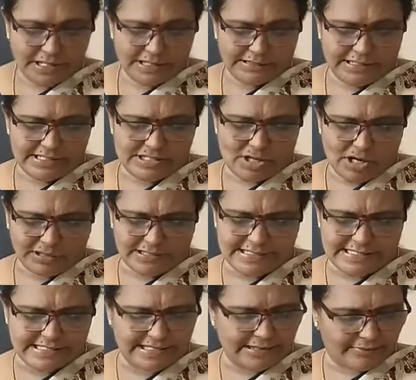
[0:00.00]
They saw the
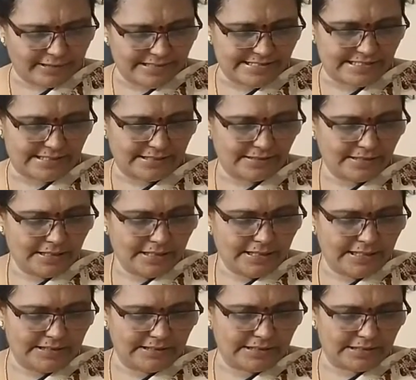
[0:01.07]
sea rising
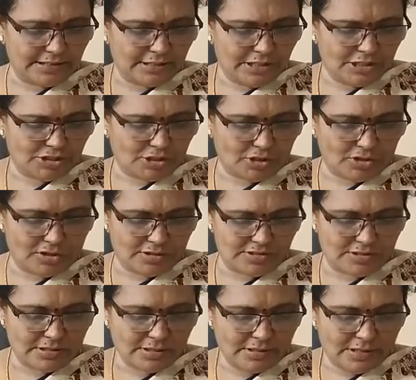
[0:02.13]
in the
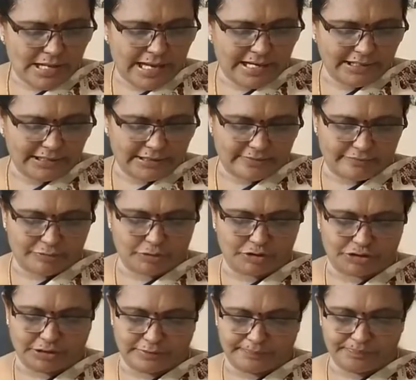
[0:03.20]
chaos and
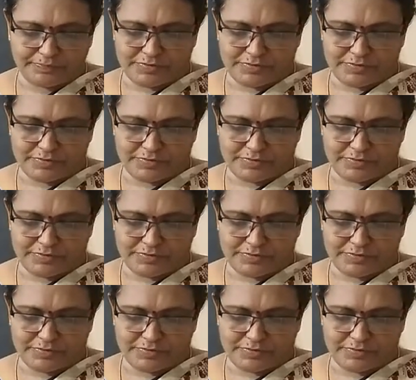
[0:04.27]
confusion.